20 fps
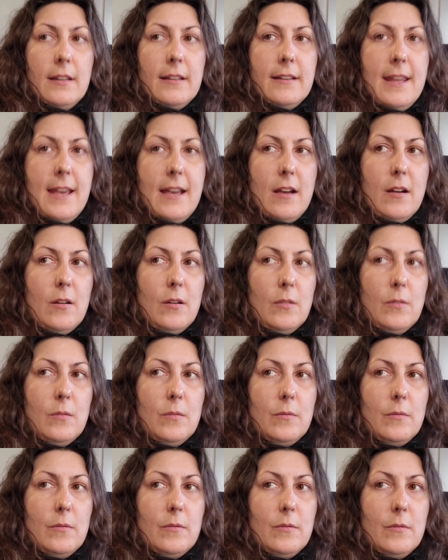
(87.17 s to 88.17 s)

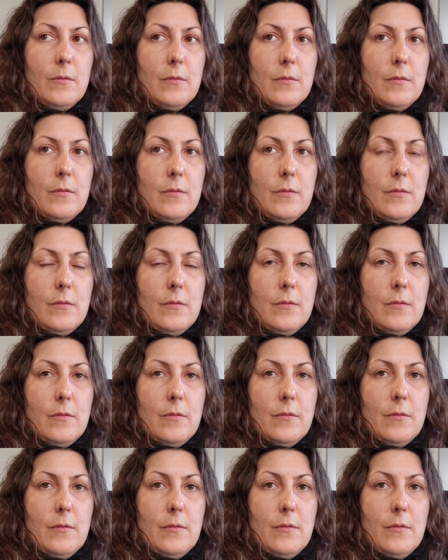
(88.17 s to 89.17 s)
Now,
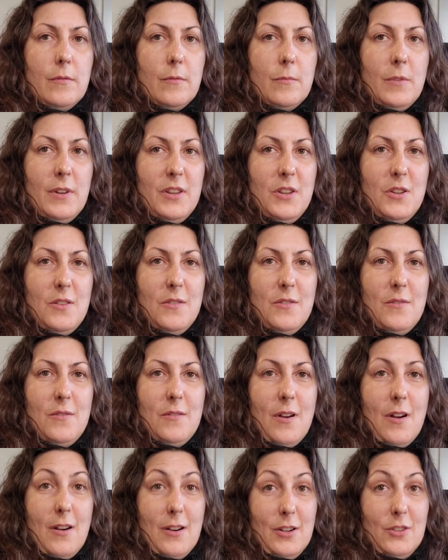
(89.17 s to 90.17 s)
when
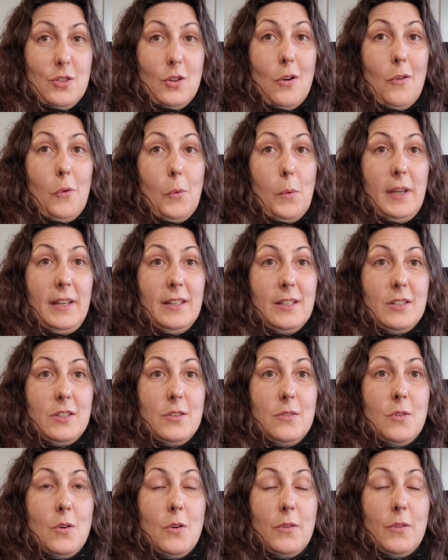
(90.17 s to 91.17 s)
you are a Jehovah's Witness,
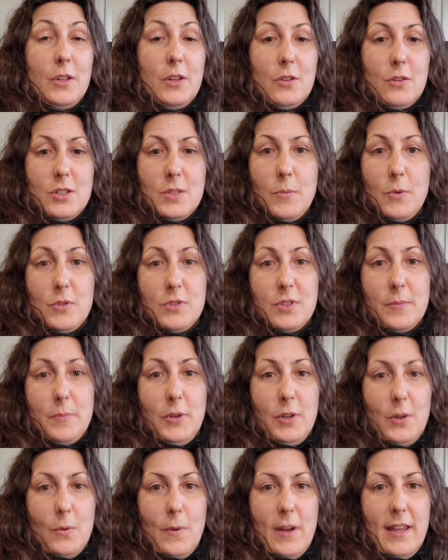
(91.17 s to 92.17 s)
you know that you're supposed to
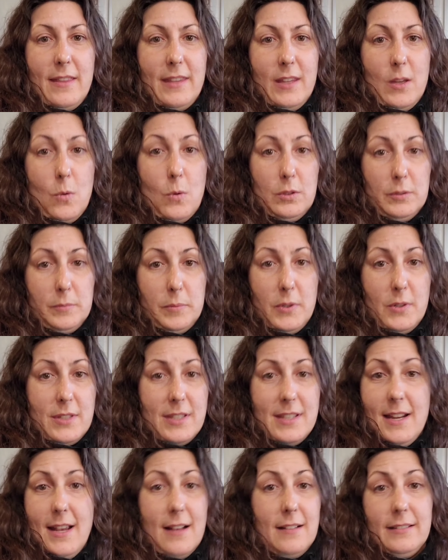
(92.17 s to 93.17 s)
put away the old
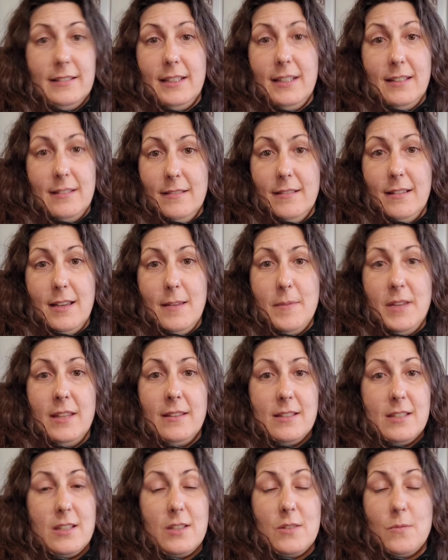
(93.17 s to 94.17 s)
personality. I
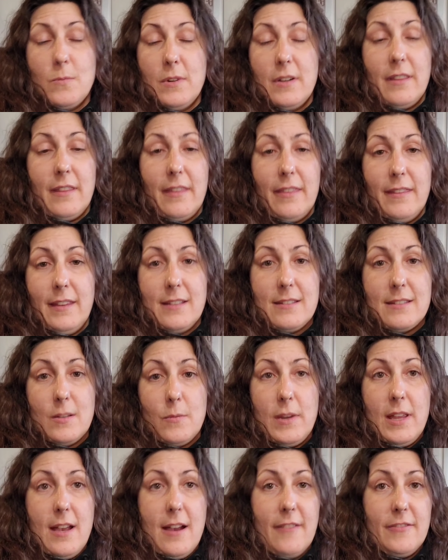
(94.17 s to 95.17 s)
mean, this is one of the things
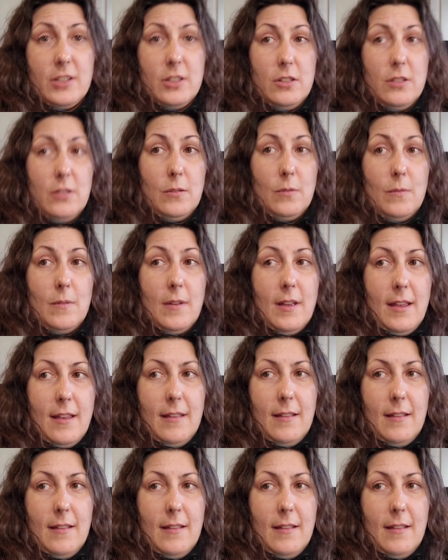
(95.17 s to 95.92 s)
that we have to do.